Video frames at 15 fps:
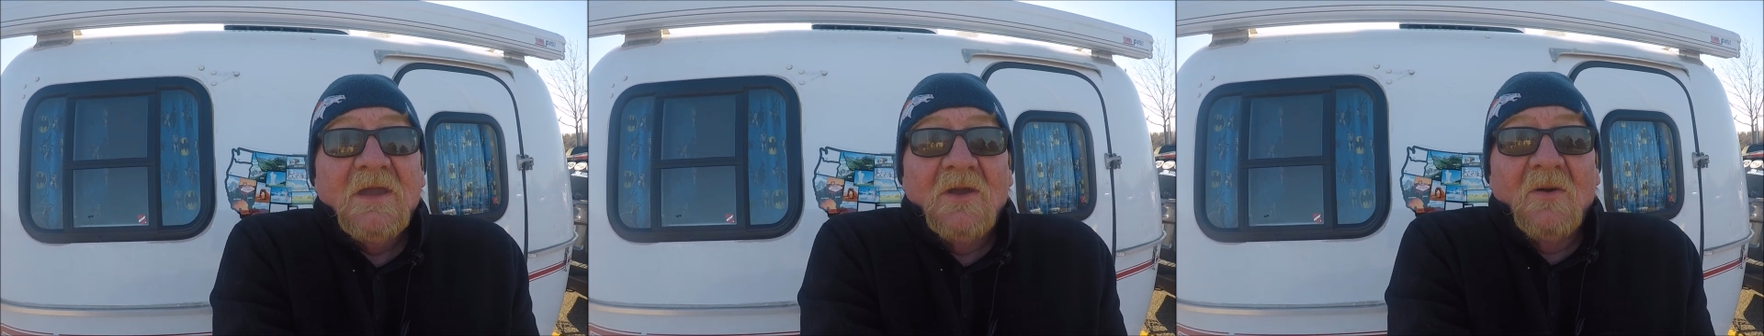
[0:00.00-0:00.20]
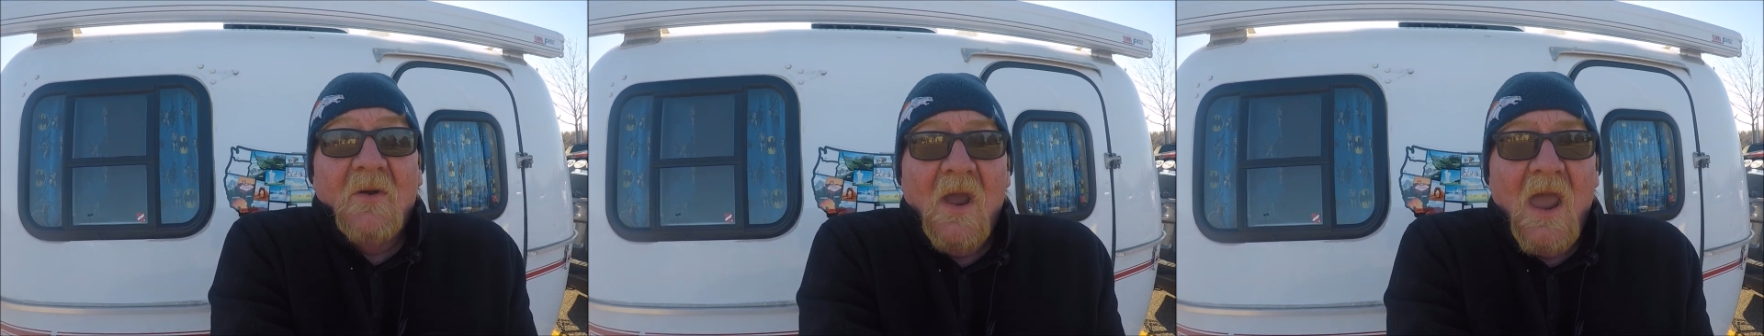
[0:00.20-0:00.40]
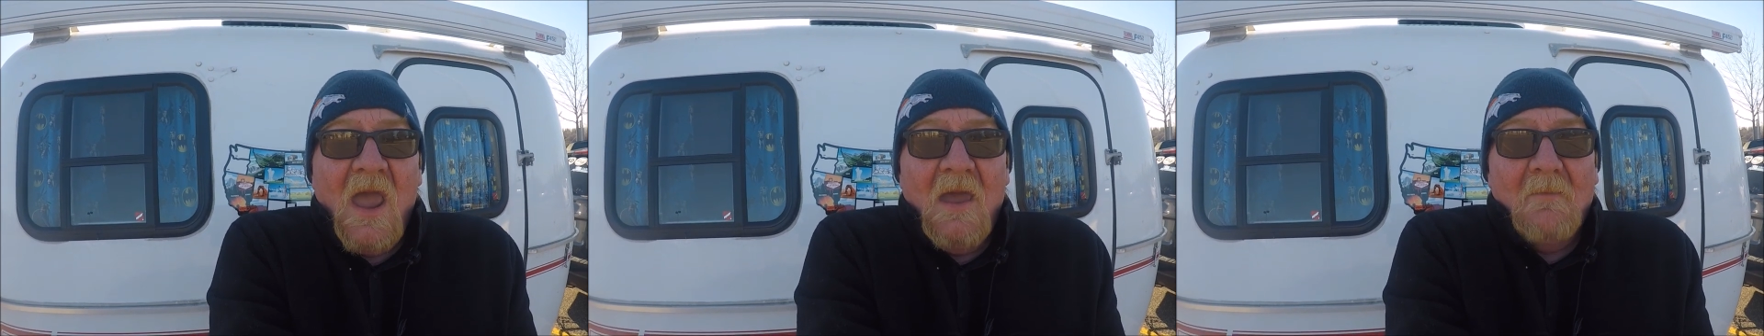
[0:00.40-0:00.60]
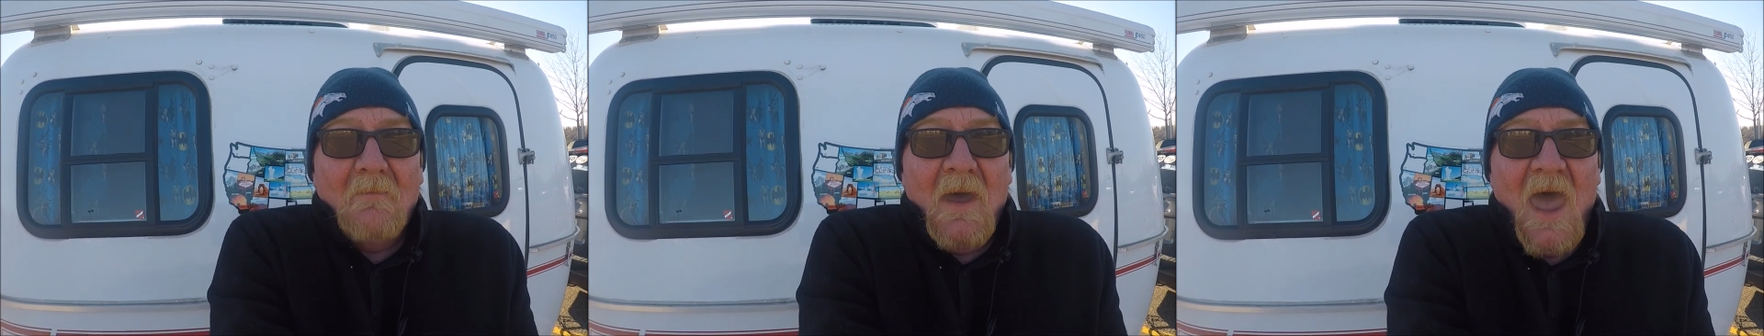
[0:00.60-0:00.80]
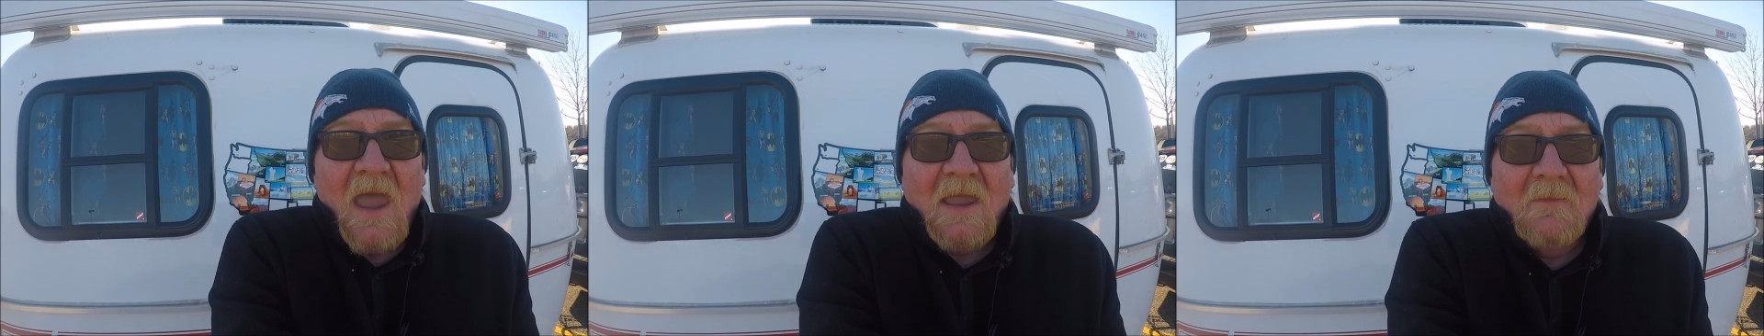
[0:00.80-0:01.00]
here I
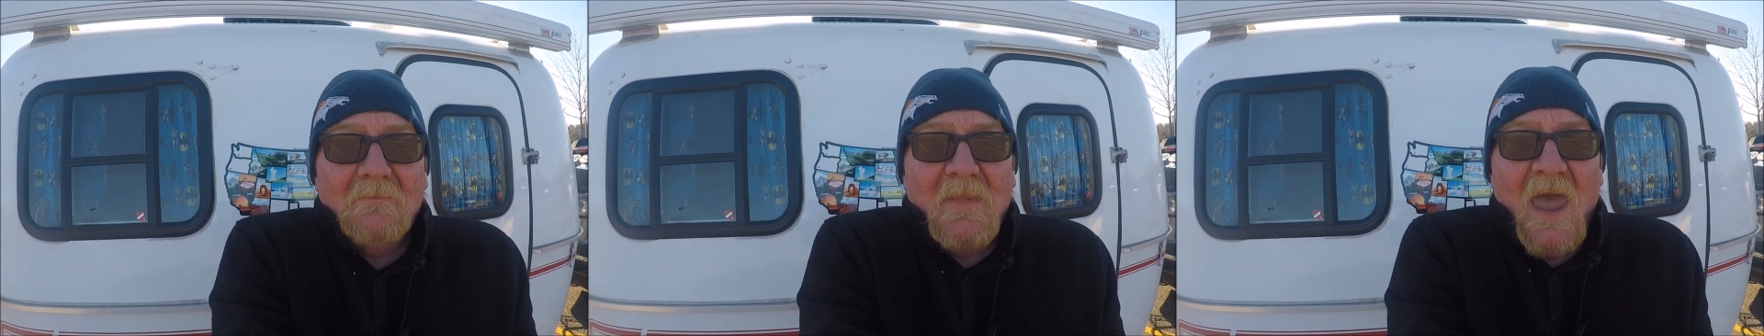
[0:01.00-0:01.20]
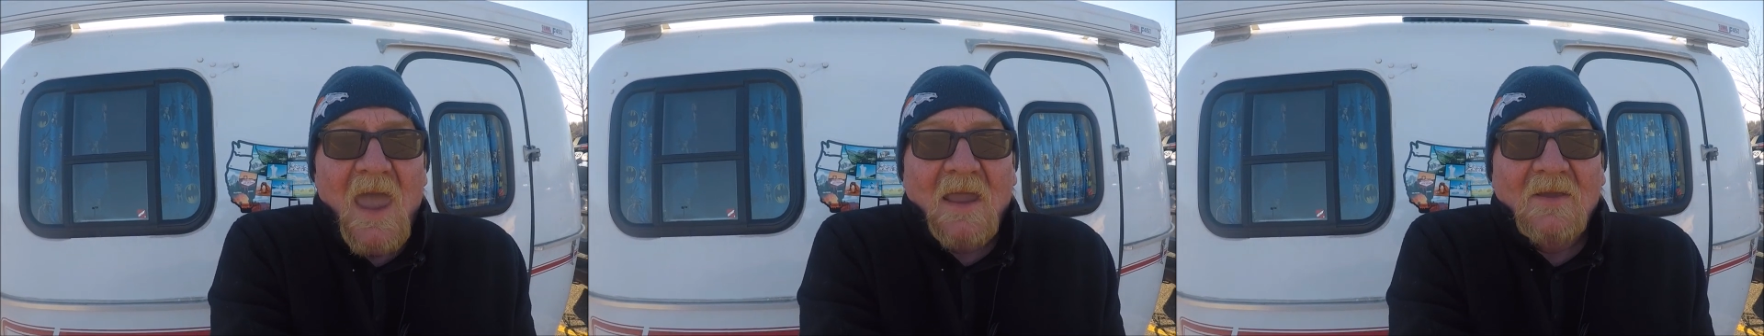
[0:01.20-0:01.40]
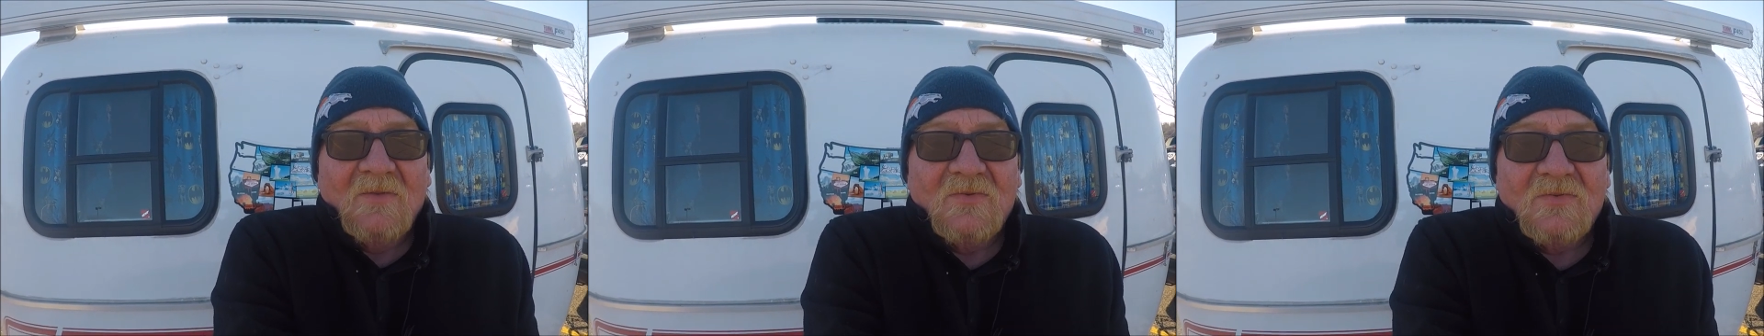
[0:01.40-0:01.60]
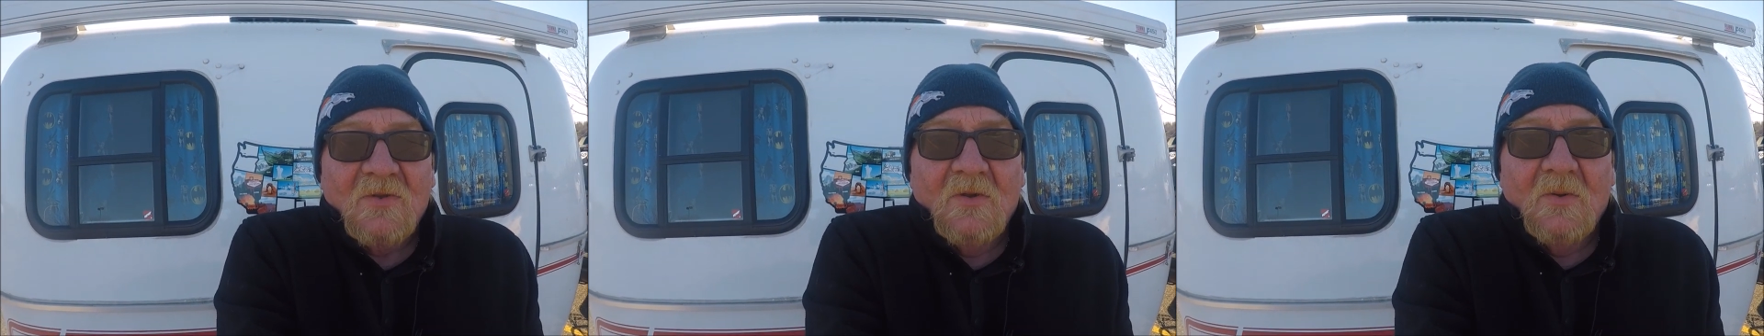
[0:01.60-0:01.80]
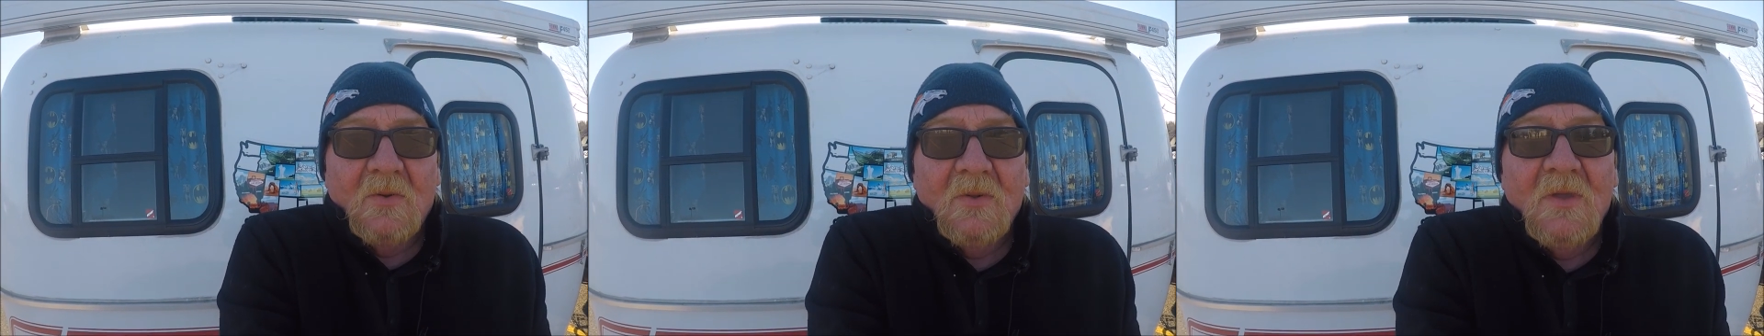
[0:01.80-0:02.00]
am back in Backus.
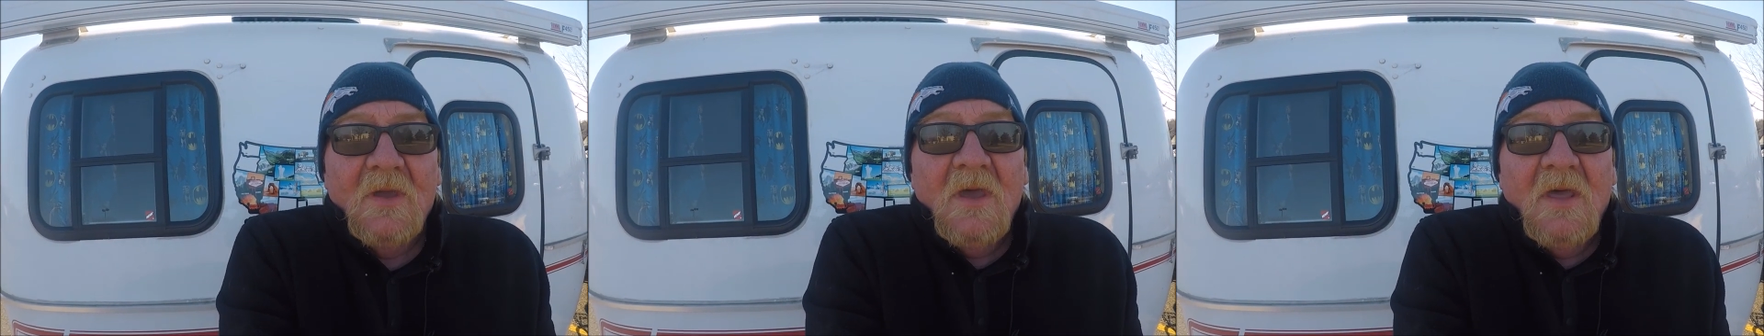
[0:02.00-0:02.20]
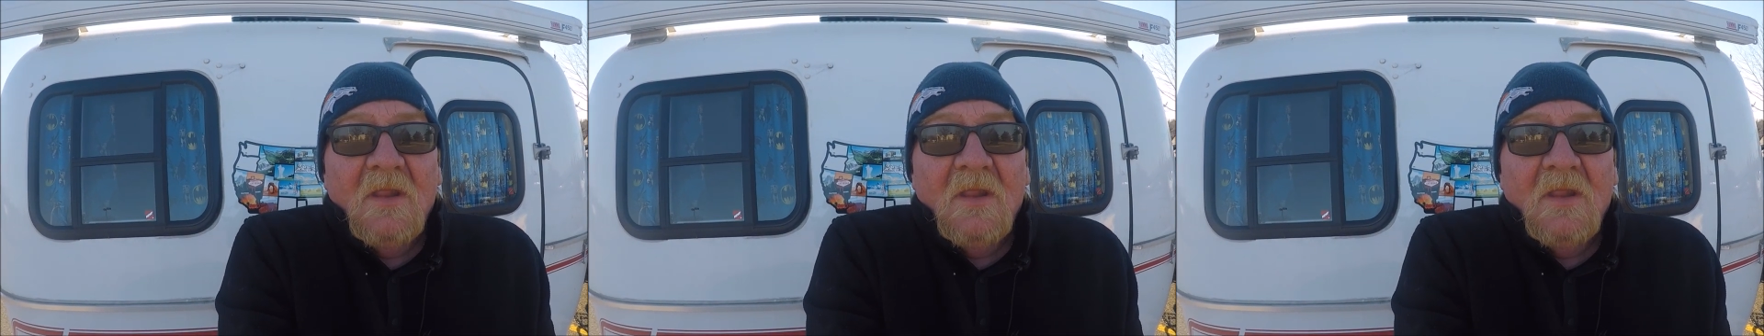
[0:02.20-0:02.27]
So